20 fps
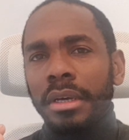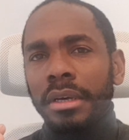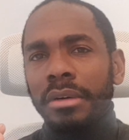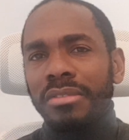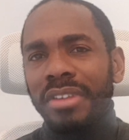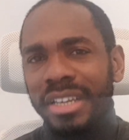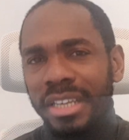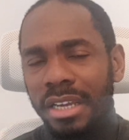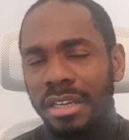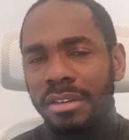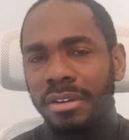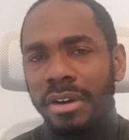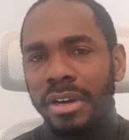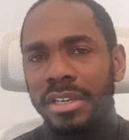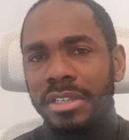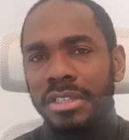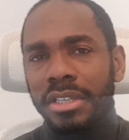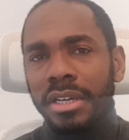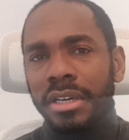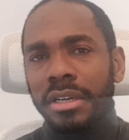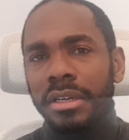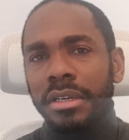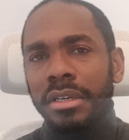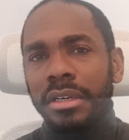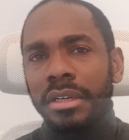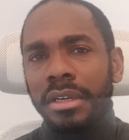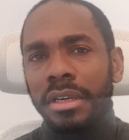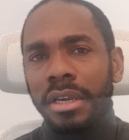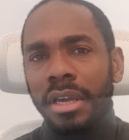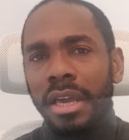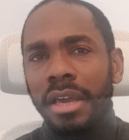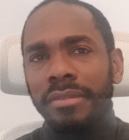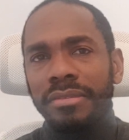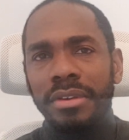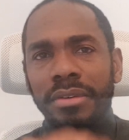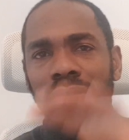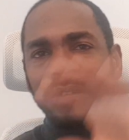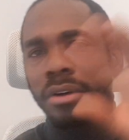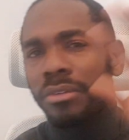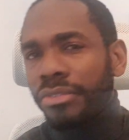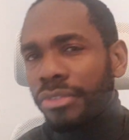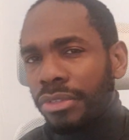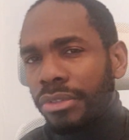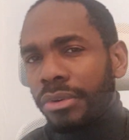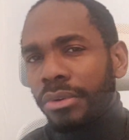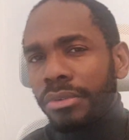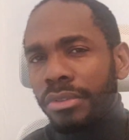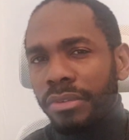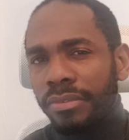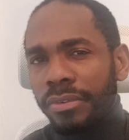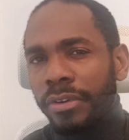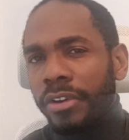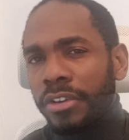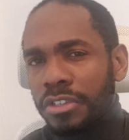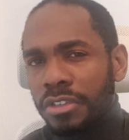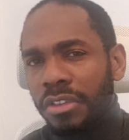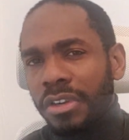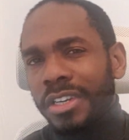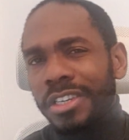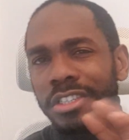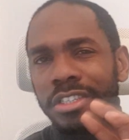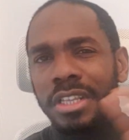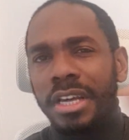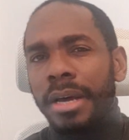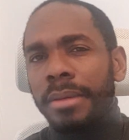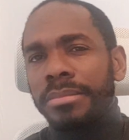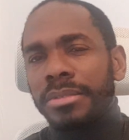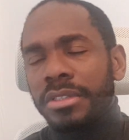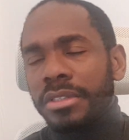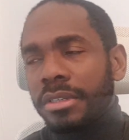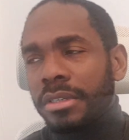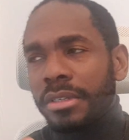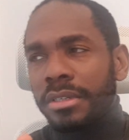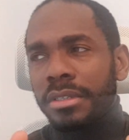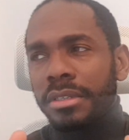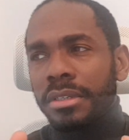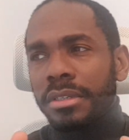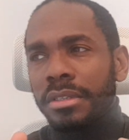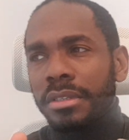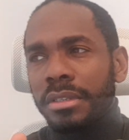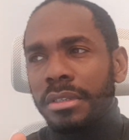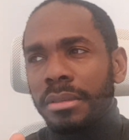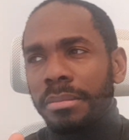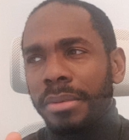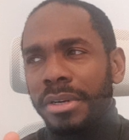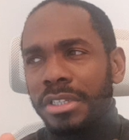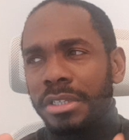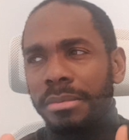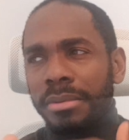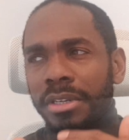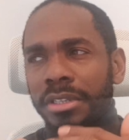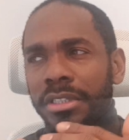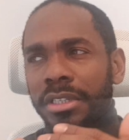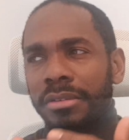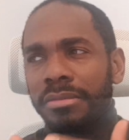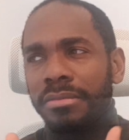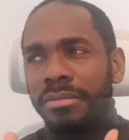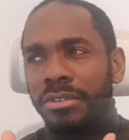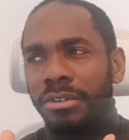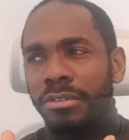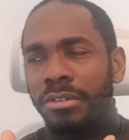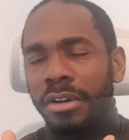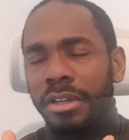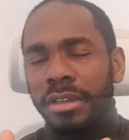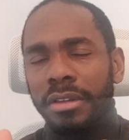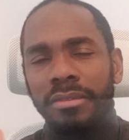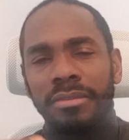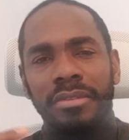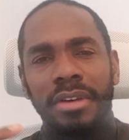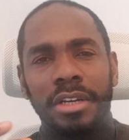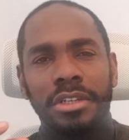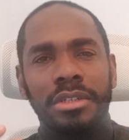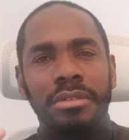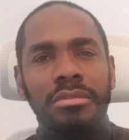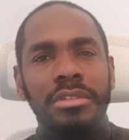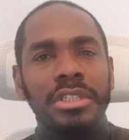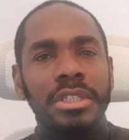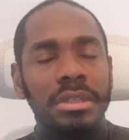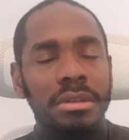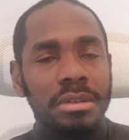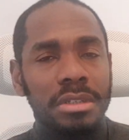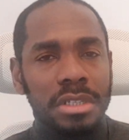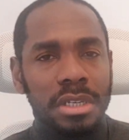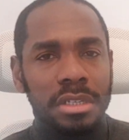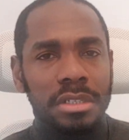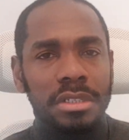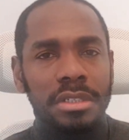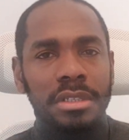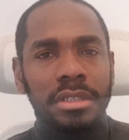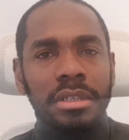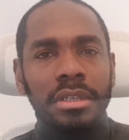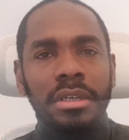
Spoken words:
Recognize that if you've gone through the first three steps, the possibility of chronic infection reduces.